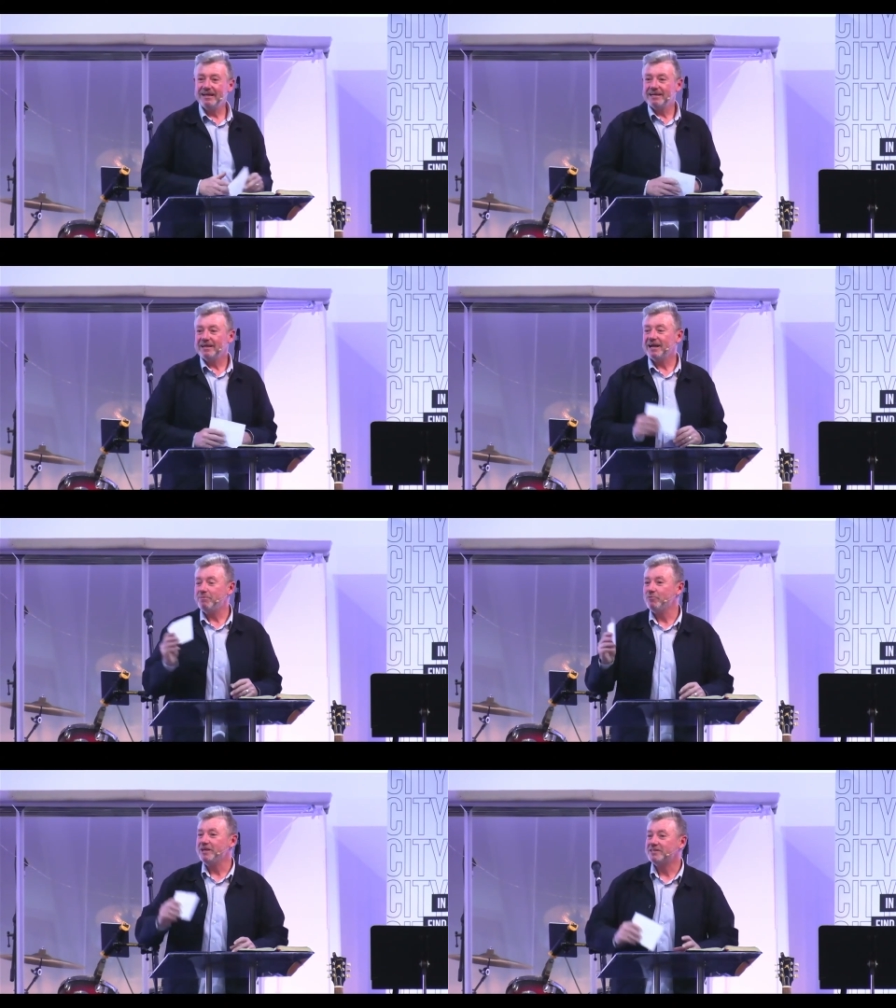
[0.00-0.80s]
A couple
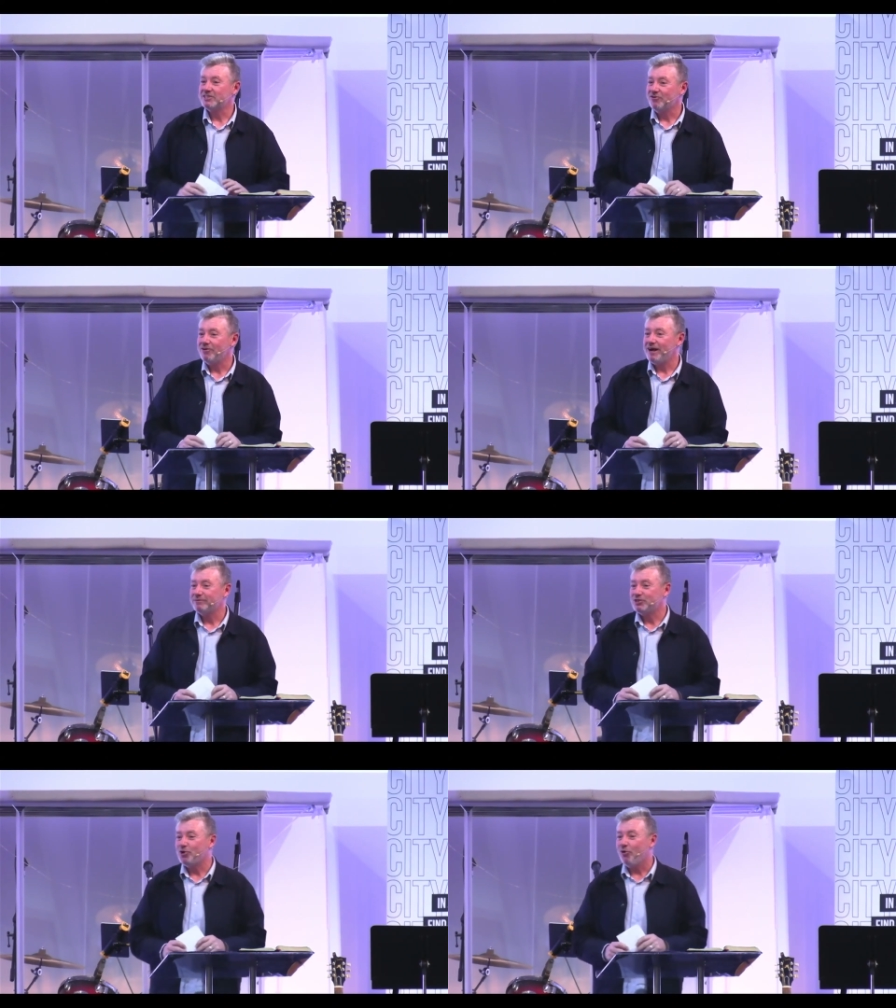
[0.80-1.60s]
of weeks ago, I was
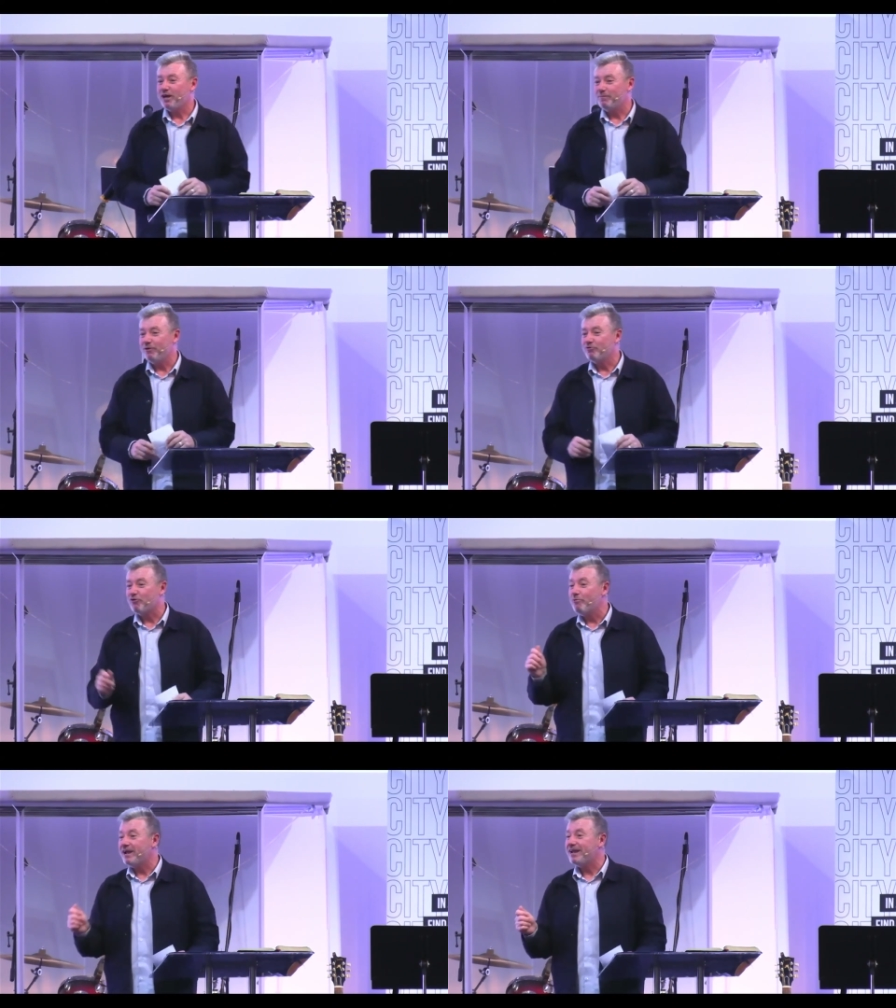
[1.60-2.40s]
talking about
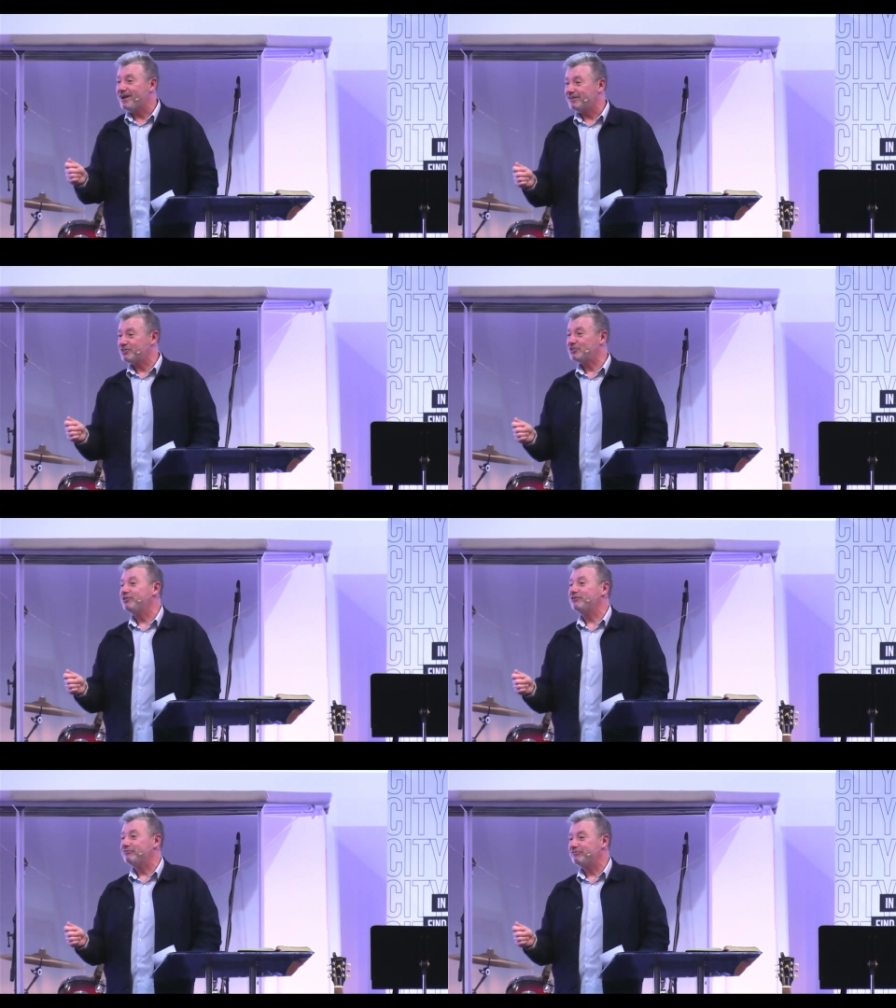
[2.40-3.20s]
growing in our
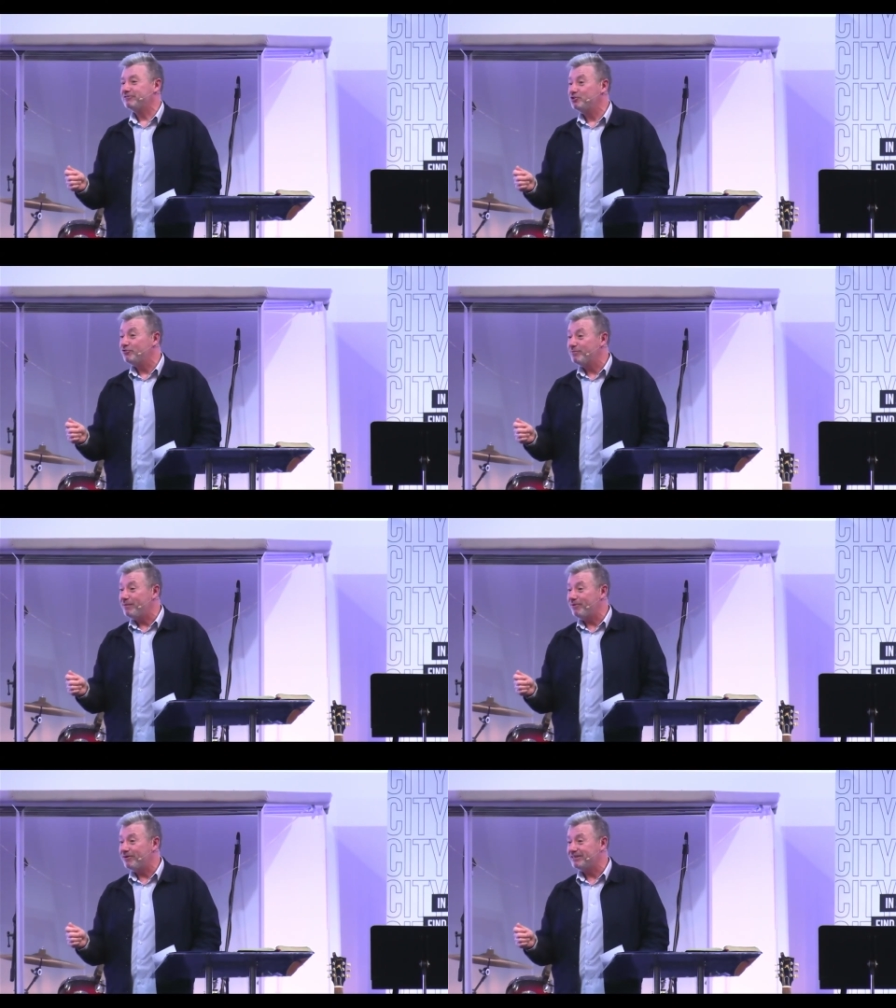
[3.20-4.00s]
serve. Do you
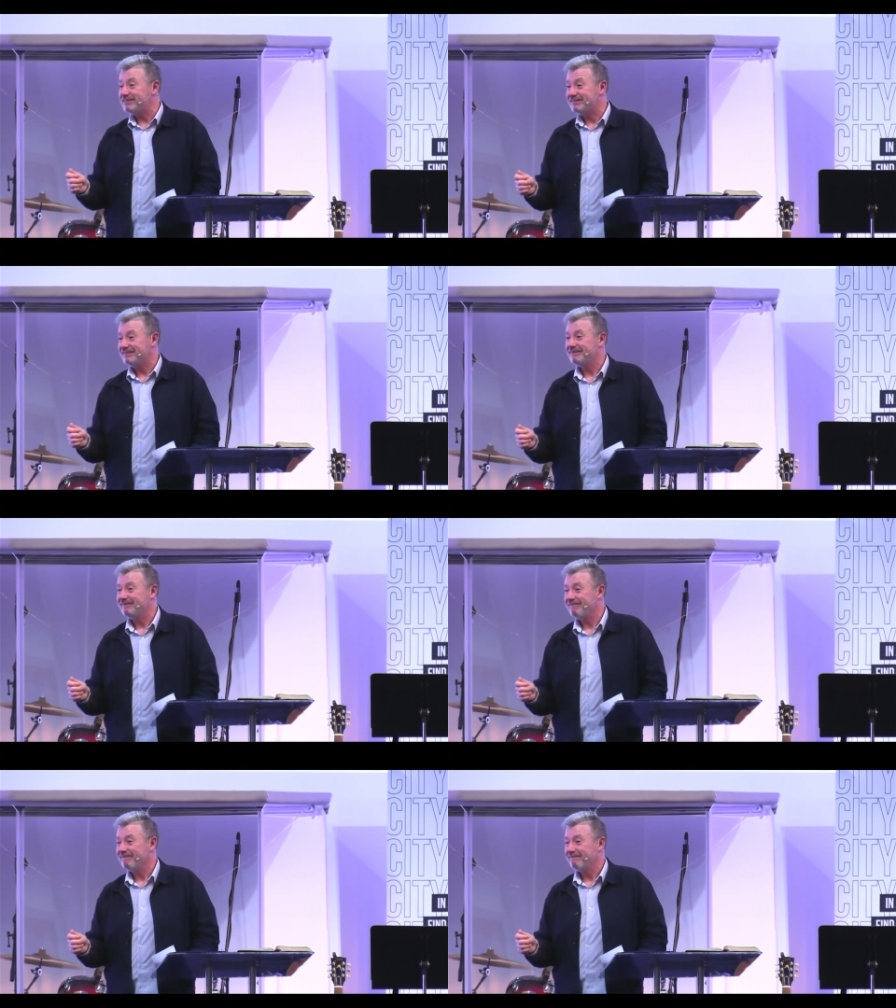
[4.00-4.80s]
remember it?
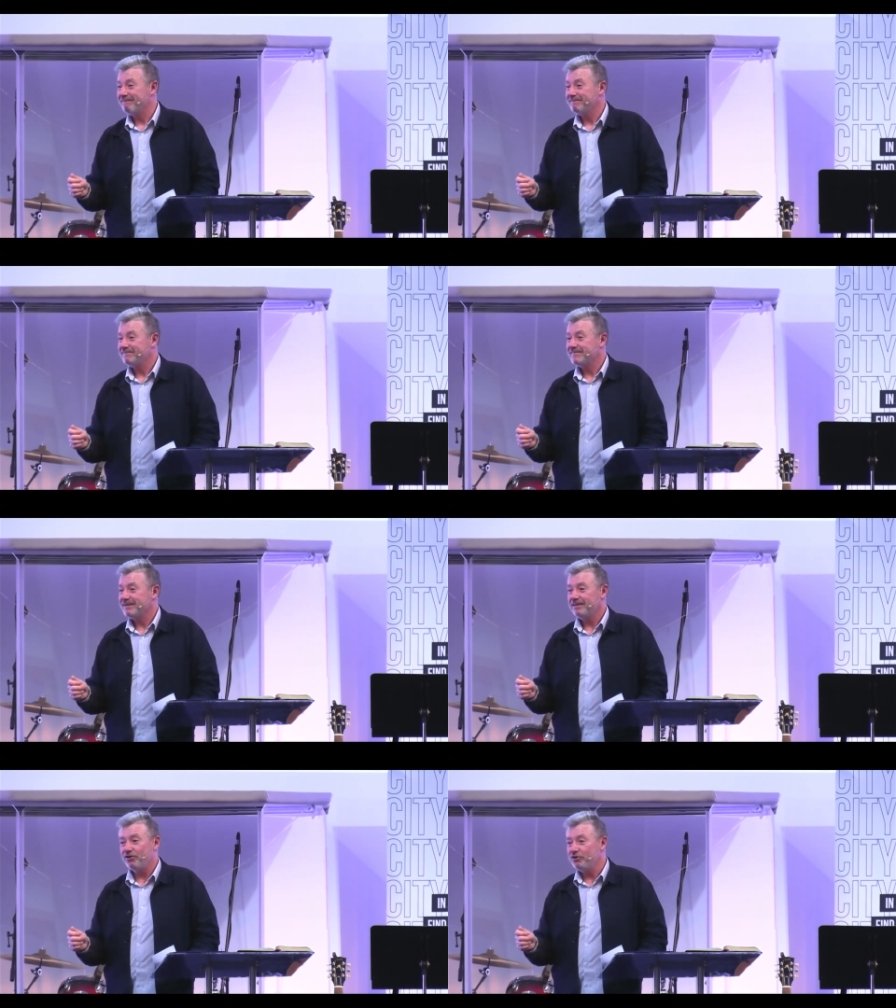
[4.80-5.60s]

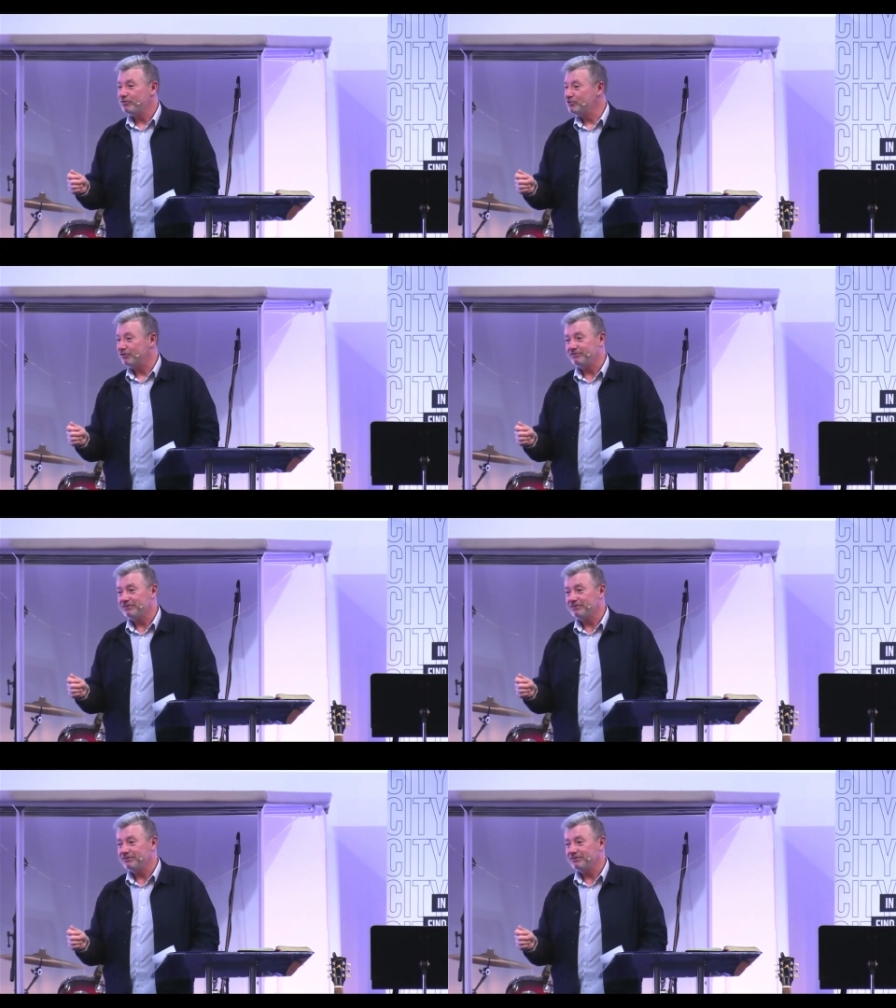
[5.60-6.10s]
No, you don't.